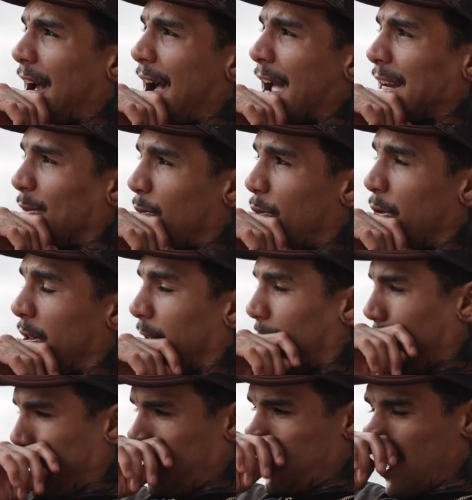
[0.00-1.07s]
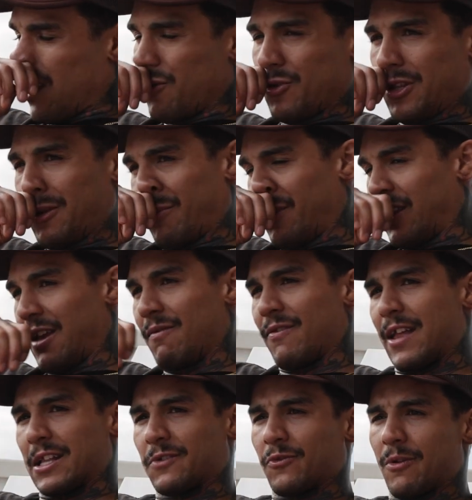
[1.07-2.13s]
really like genuinely believe
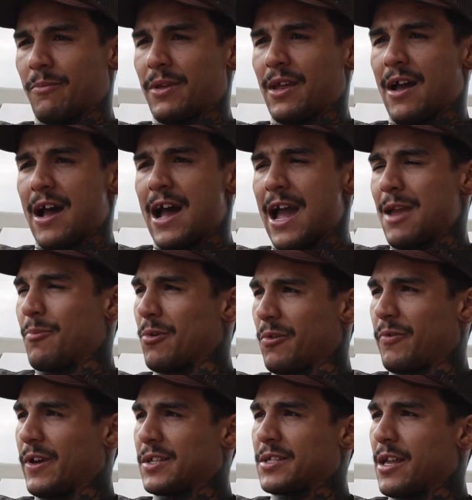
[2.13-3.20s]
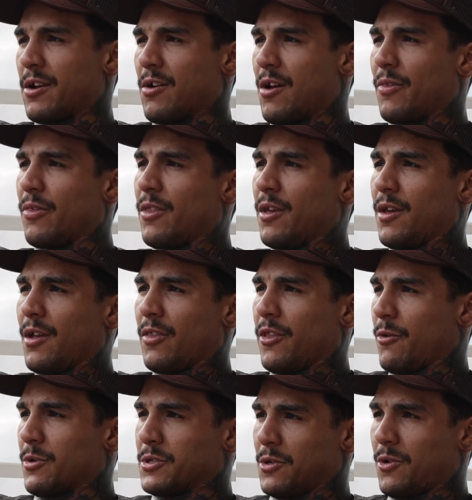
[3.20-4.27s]
that's from being hyper fixated on
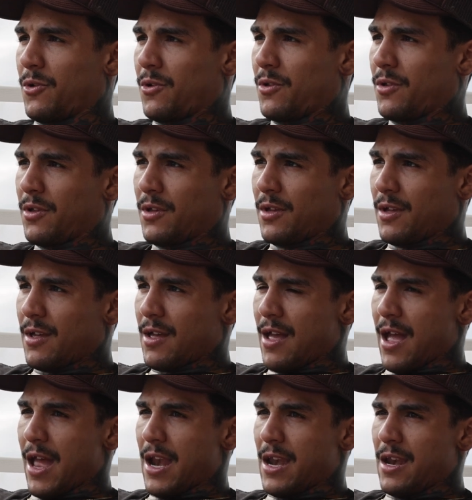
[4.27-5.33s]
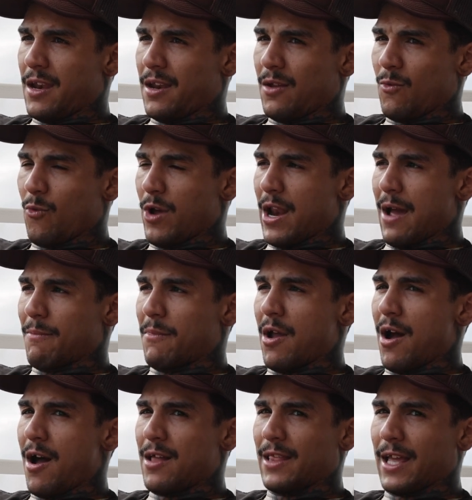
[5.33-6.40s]
the result. And when I'm
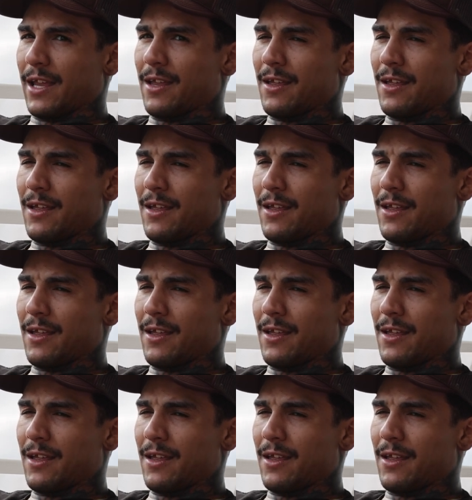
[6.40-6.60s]
not